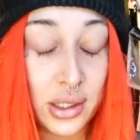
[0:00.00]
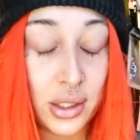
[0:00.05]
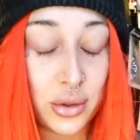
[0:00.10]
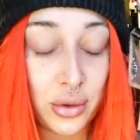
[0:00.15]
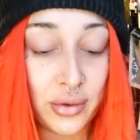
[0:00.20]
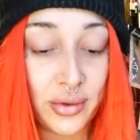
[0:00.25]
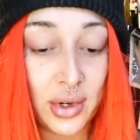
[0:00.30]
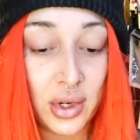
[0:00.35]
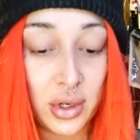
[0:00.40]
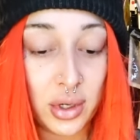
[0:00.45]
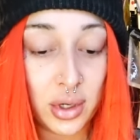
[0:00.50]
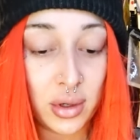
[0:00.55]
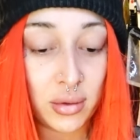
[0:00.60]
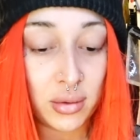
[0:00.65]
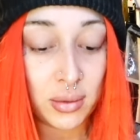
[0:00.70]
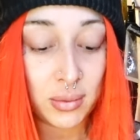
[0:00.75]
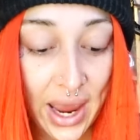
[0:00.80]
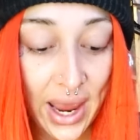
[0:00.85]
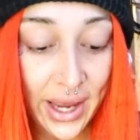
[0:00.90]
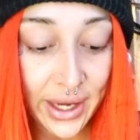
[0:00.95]
review, you know.
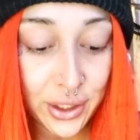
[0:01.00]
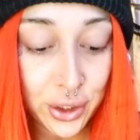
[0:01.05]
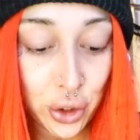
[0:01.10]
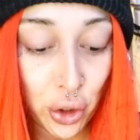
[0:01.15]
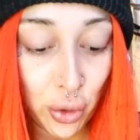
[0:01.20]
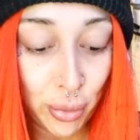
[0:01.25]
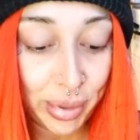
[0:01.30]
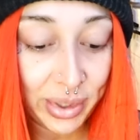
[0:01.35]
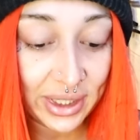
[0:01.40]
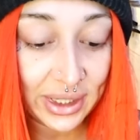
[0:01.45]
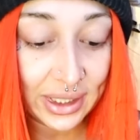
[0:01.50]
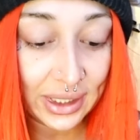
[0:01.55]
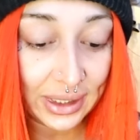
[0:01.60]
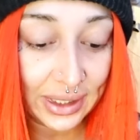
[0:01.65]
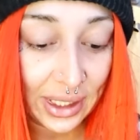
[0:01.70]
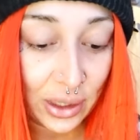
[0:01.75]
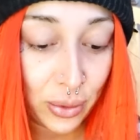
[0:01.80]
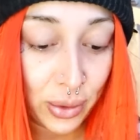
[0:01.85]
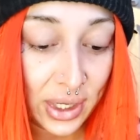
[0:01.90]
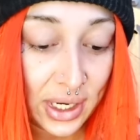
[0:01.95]
And don't put the
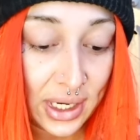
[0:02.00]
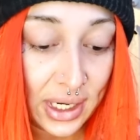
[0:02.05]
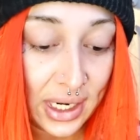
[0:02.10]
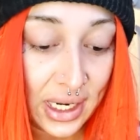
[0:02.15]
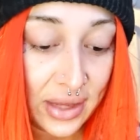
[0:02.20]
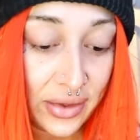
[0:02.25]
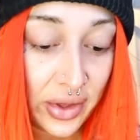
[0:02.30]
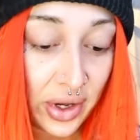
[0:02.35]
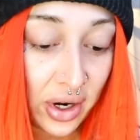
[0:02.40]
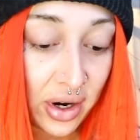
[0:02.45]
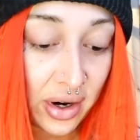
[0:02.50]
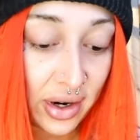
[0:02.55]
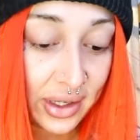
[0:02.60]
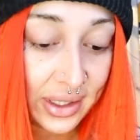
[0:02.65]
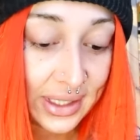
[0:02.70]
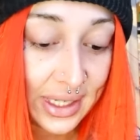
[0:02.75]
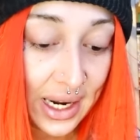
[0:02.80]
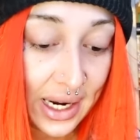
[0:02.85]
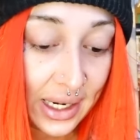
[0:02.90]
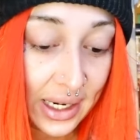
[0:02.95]
liquid in the
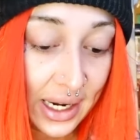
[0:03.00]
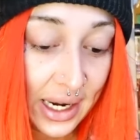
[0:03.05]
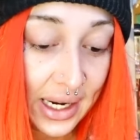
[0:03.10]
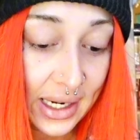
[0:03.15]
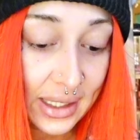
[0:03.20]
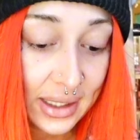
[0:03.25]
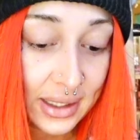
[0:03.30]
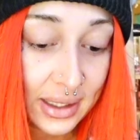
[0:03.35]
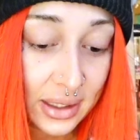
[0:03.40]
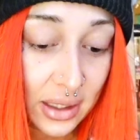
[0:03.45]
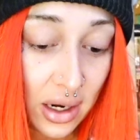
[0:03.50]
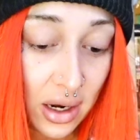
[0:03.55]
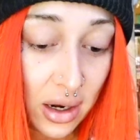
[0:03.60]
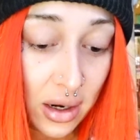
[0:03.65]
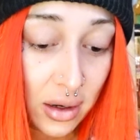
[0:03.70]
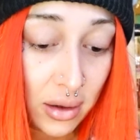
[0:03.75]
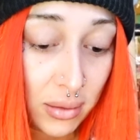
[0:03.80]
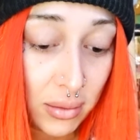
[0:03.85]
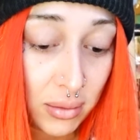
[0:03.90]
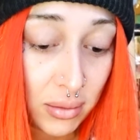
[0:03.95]
contact case.
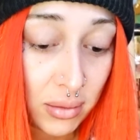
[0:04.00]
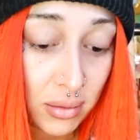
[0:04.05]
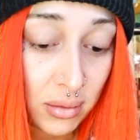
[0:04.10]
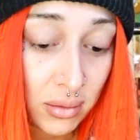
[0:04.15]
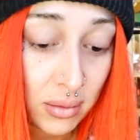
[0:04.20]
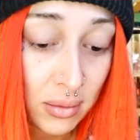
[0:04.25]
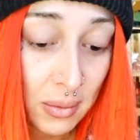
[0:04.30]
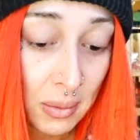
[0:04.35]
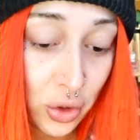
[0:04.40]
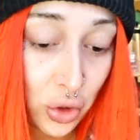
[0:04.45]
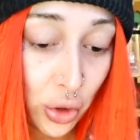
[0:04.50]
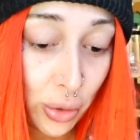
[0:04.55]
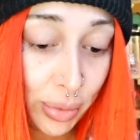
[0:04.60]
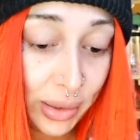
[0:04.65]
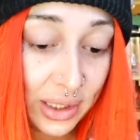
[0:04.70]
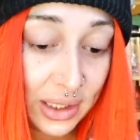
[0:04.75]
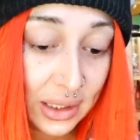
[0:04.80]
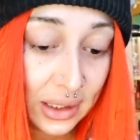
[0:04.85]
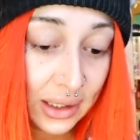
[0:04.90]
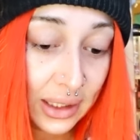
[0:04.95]
Don't
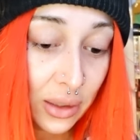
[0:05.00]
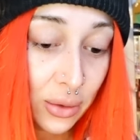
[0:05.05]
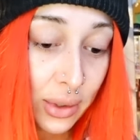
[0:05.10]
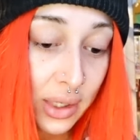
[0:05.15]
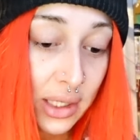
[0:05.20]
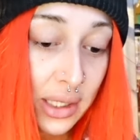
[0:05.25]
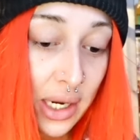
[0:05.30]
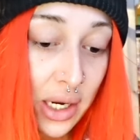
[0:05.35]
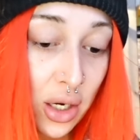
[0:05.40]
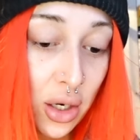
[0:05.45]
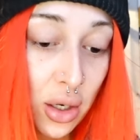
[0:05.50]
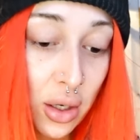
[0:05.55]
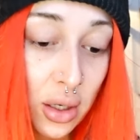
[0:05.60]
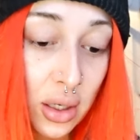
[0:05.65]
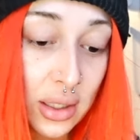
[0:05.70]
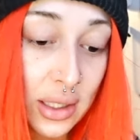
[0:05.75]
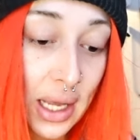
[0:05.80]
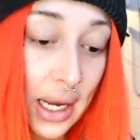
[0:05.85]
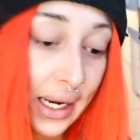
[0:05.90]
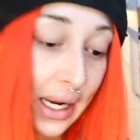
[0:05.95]
put the liquid
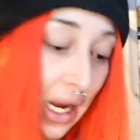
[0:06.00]
that